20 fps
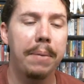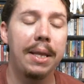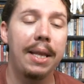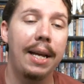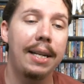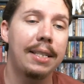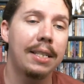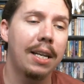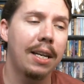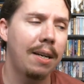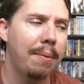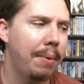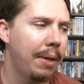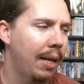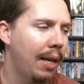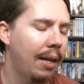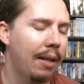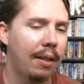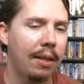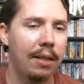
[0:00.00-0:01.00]
but that's going to
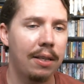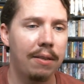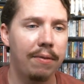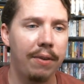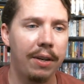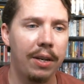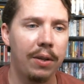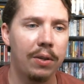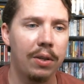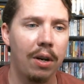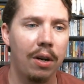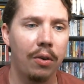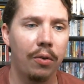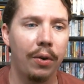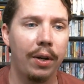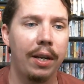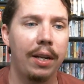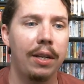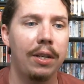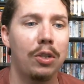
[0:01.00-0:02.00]
be it. This video is
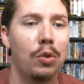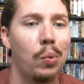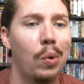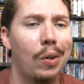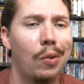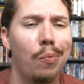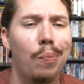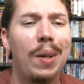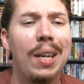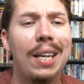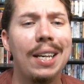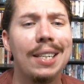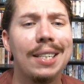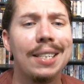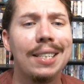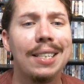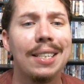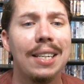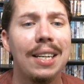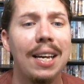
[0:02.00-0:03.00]
already 12
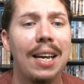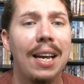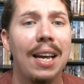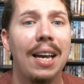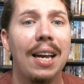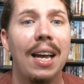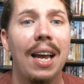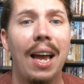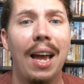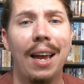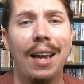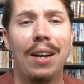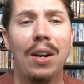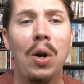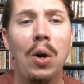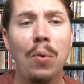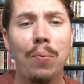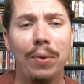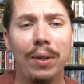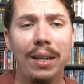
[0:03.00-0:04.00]
minutes. And
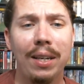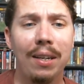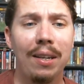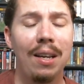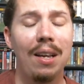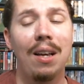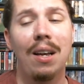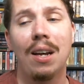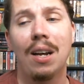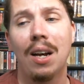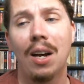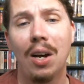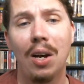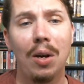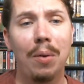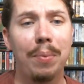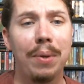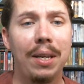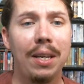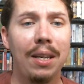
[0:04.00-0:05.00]
hopefully
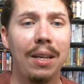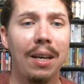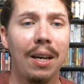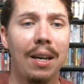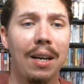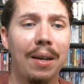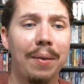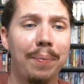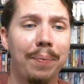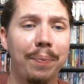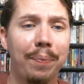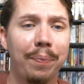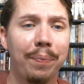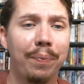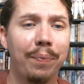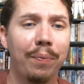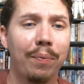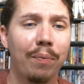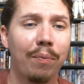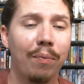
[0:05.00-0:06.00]
I'll be um,
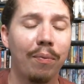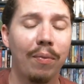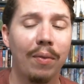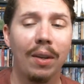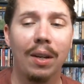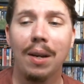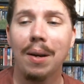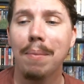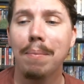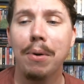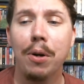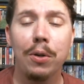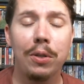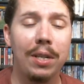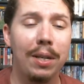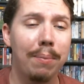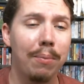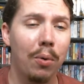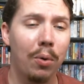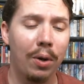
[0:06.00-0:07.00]

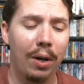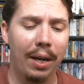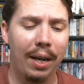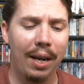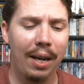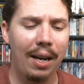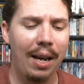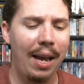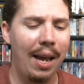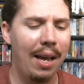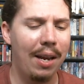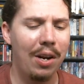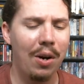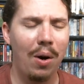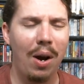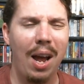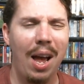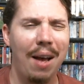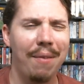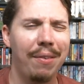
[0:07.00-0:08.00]
posting more again. I know
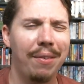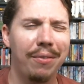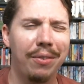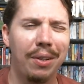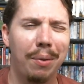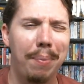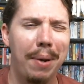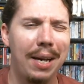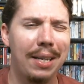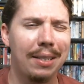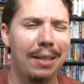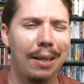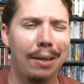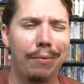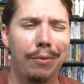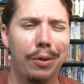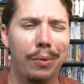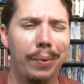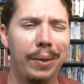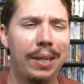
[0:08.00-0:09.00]
I haven't for the past like
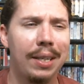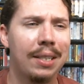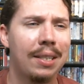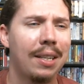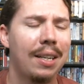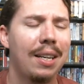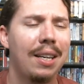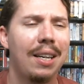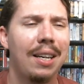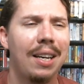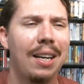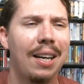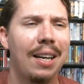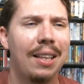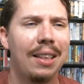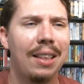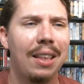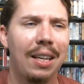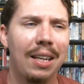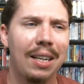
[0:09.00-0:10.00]
few weeks.
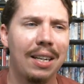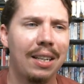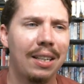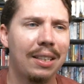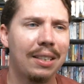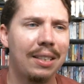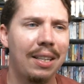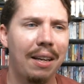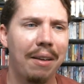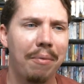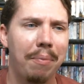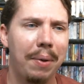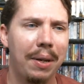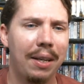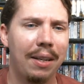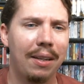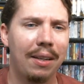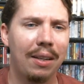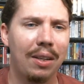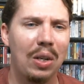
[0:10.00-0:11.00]
Things have
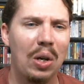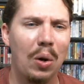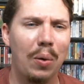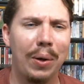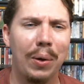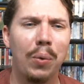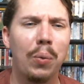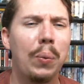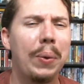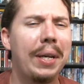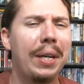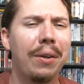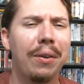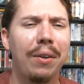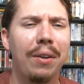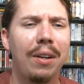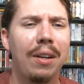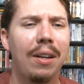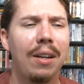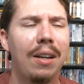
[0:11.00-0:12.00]
been going
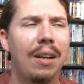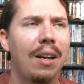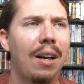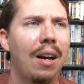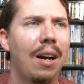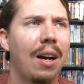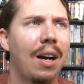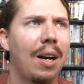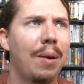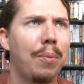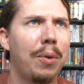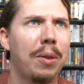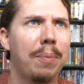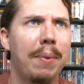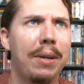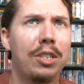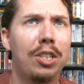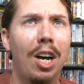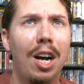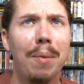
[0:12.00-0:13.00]
weird um, with
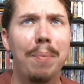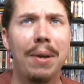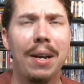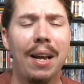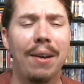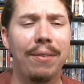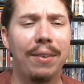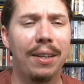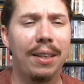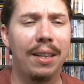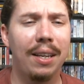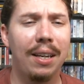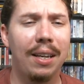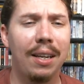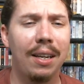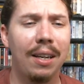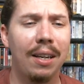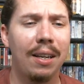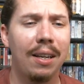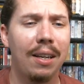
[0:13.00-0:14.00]
my job and
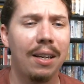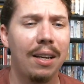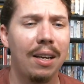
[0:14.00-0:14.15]
everything.